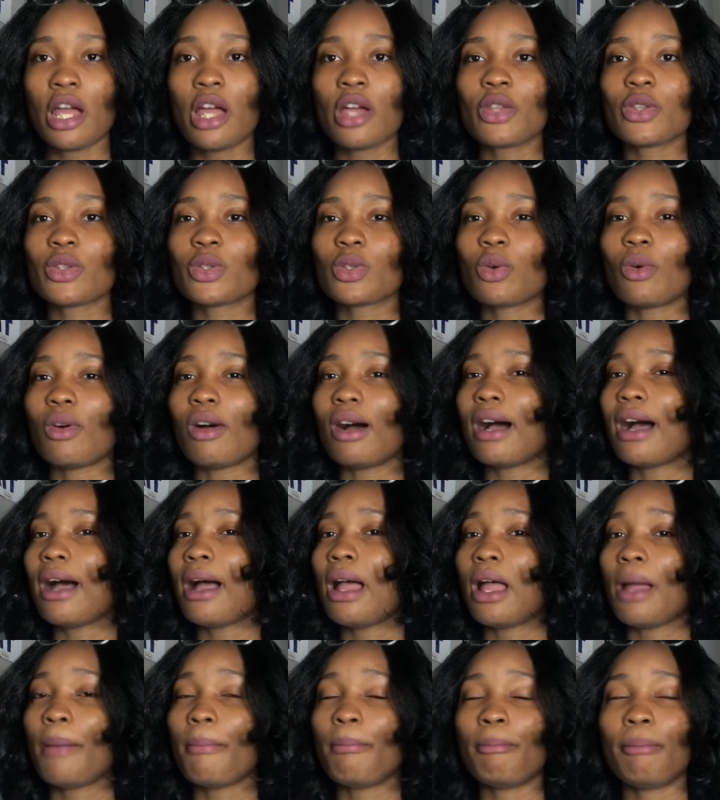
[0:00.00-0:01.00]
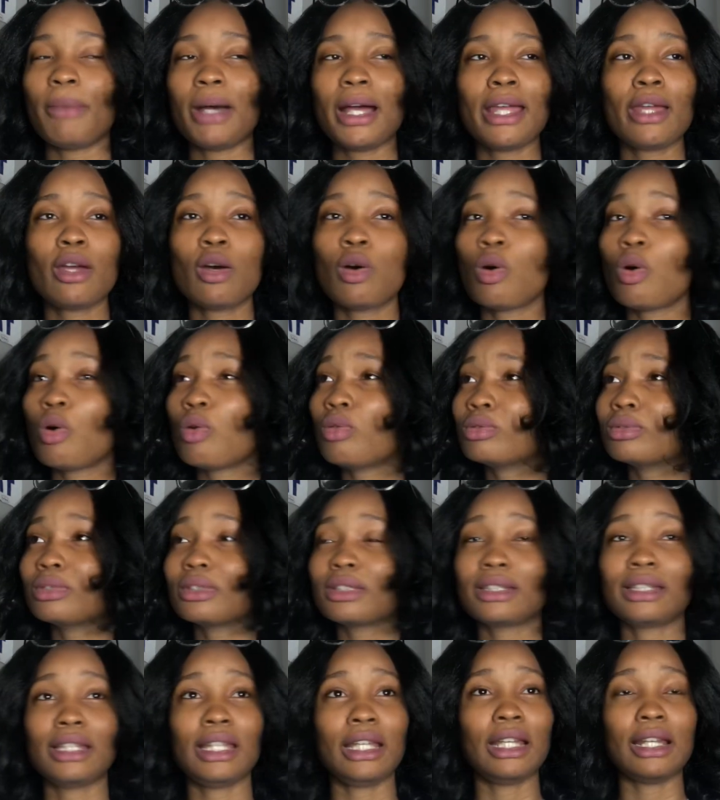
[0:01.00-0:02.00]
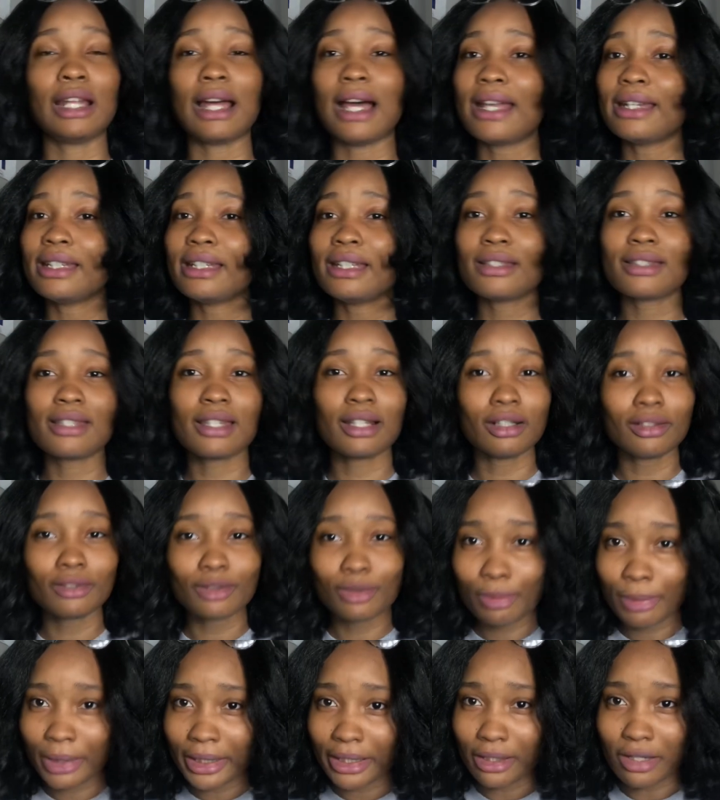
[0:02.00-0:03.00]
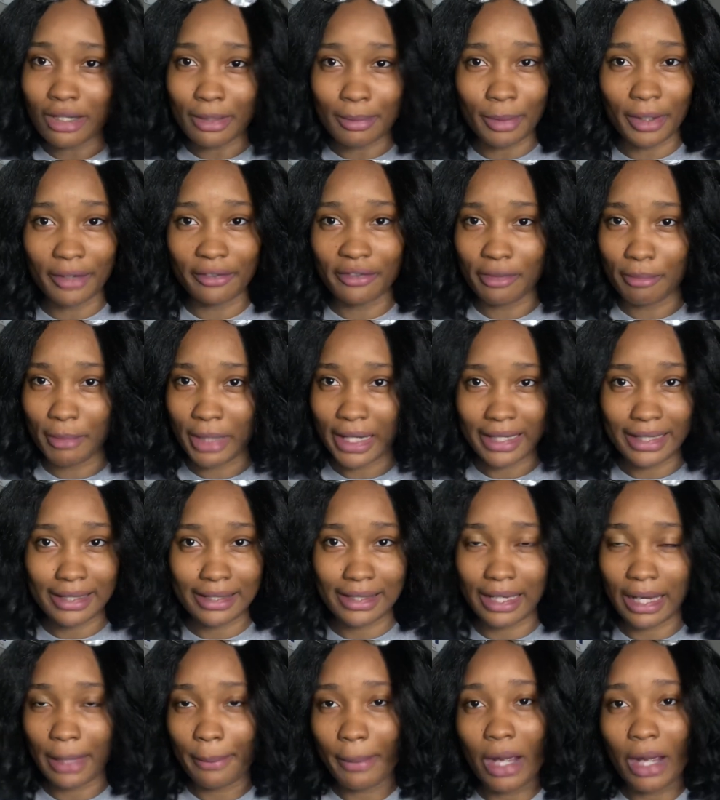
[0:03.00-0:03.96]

So my whole thing, I didn't tell nobody I was ready for my exam.